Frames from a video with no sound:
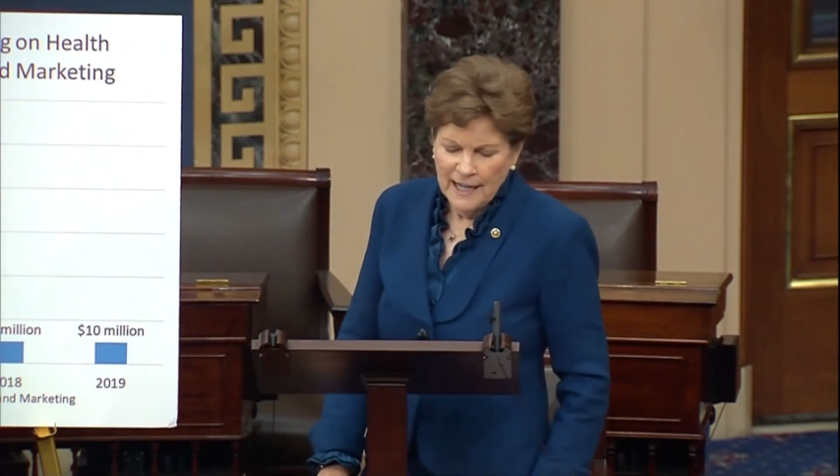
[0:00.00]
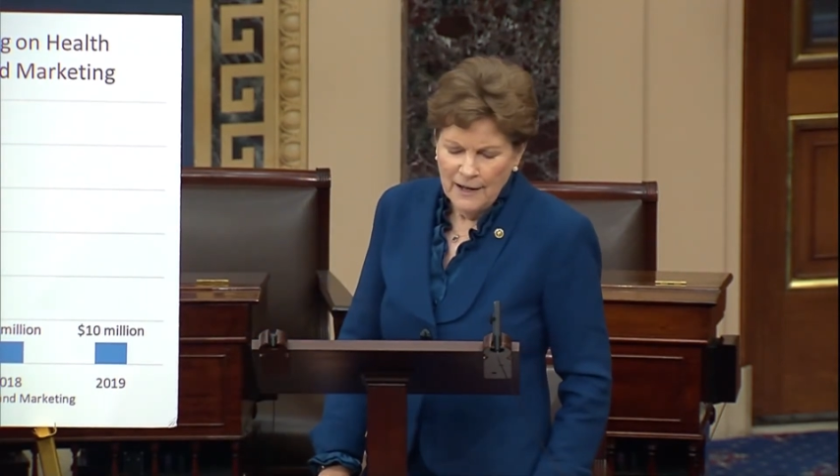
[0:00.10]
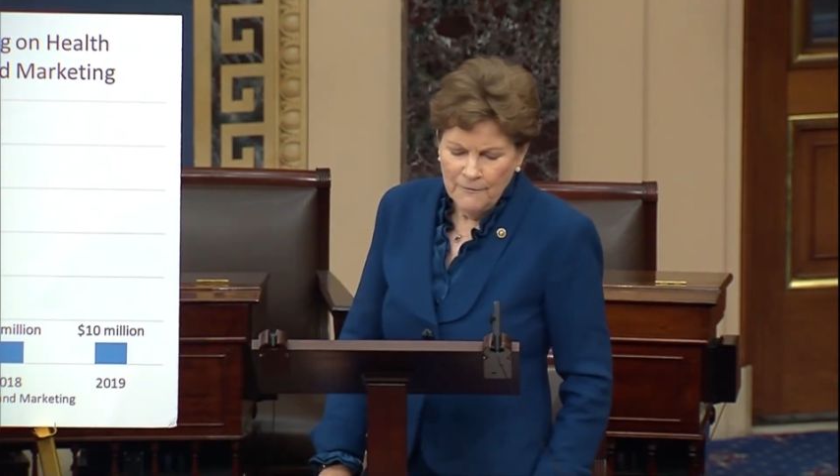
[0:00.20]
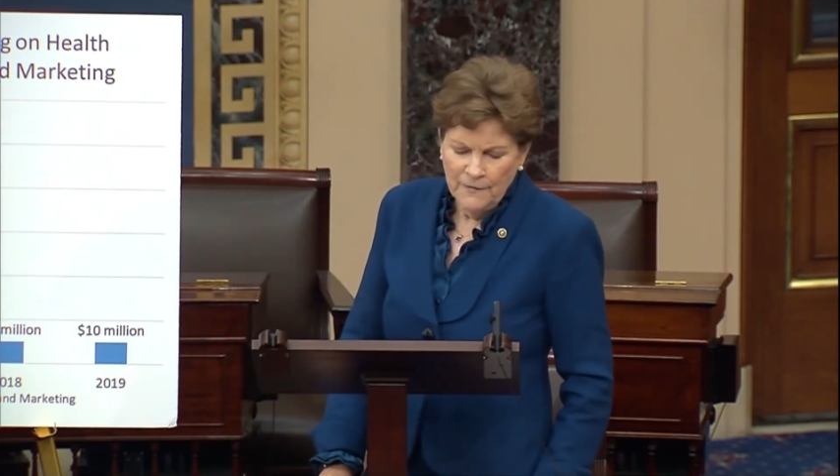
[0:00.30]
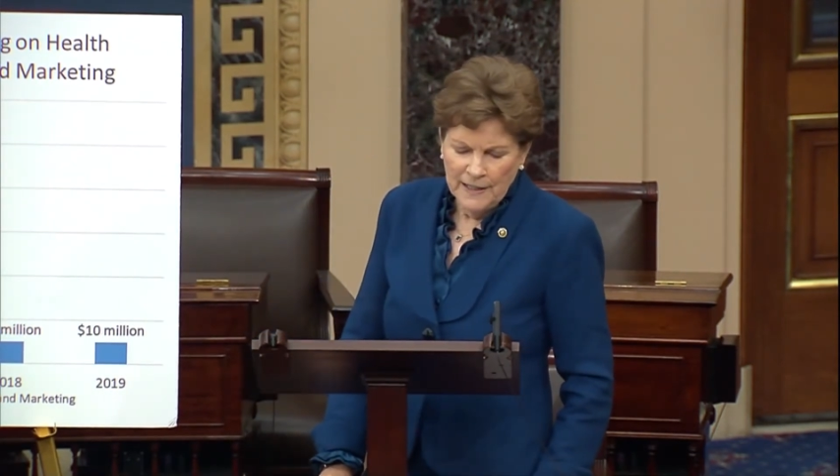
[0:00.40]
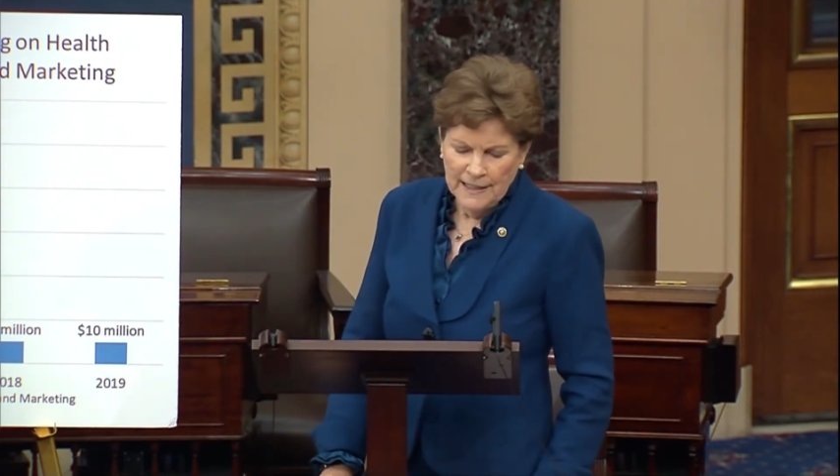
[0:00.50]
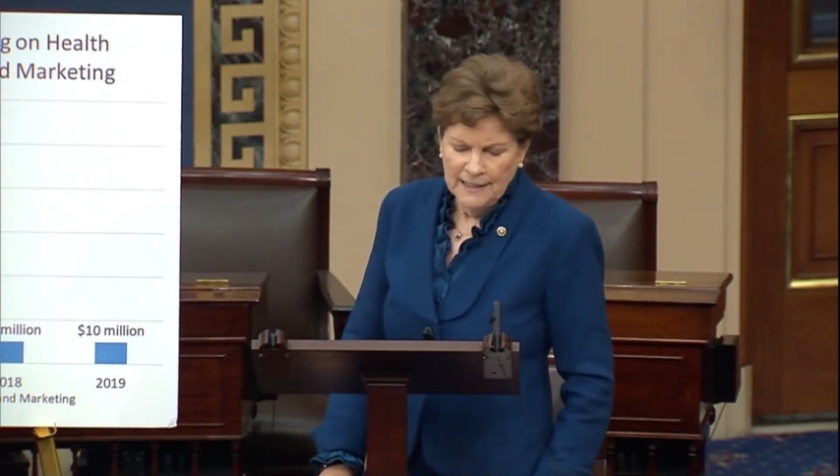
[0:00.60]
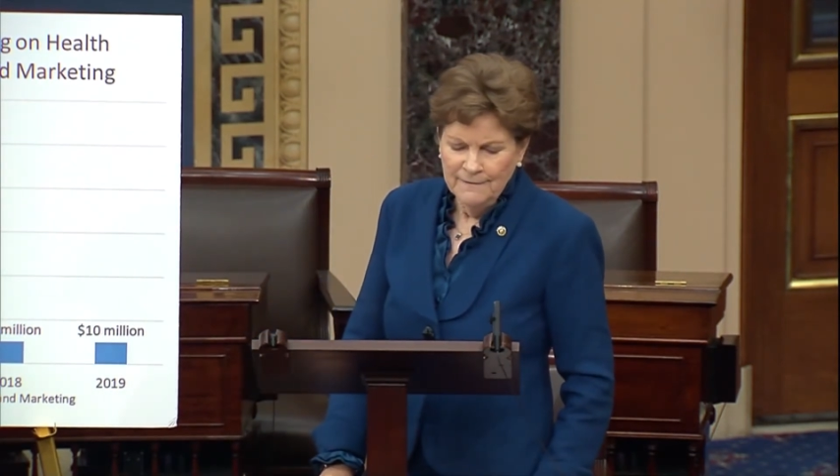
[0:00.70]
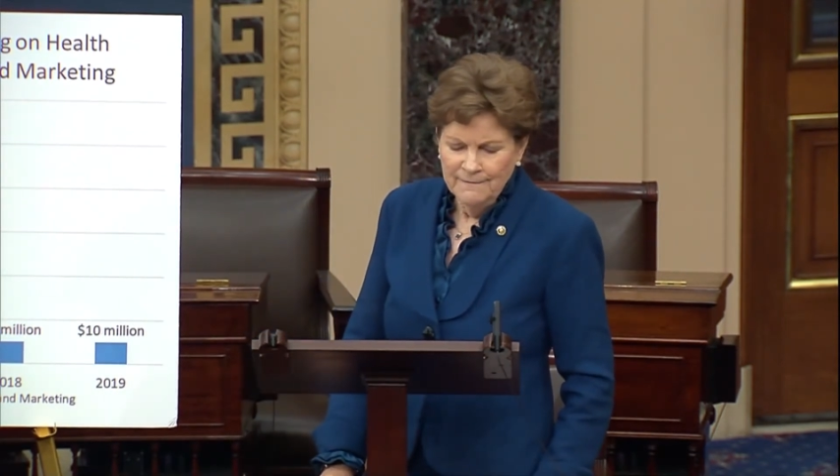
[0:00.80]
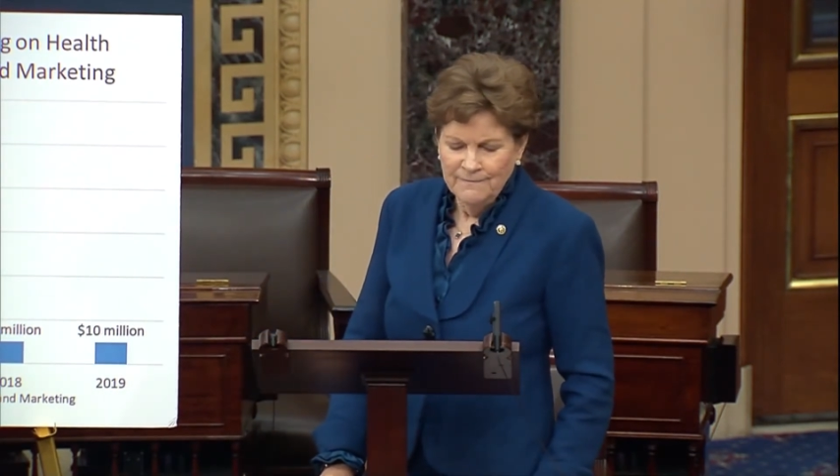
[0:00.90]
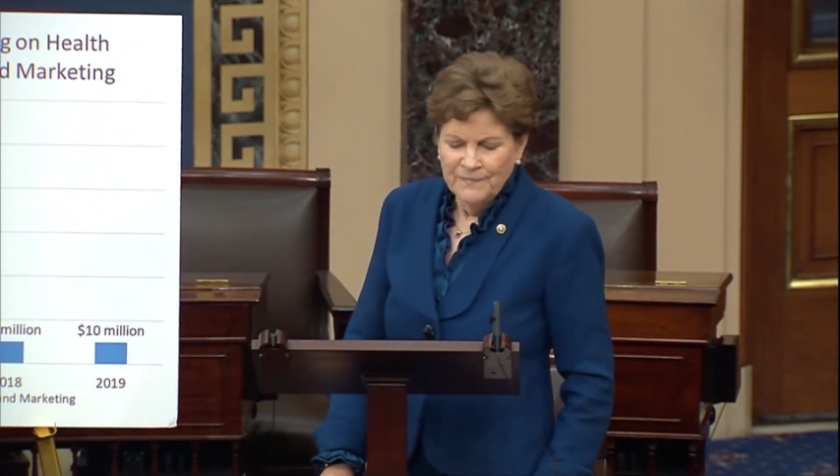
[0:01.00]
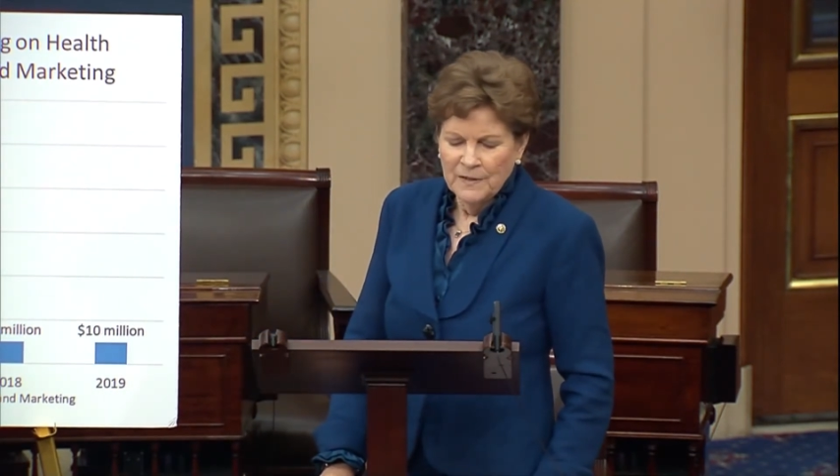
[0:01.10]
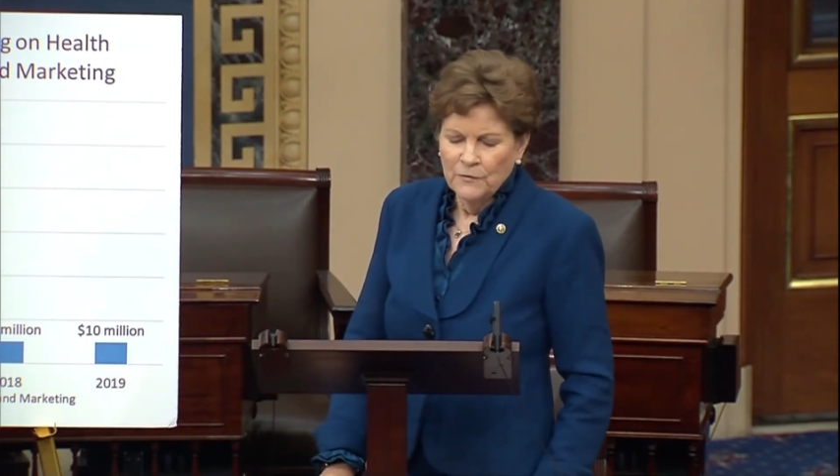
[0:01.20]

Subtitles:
cut funding for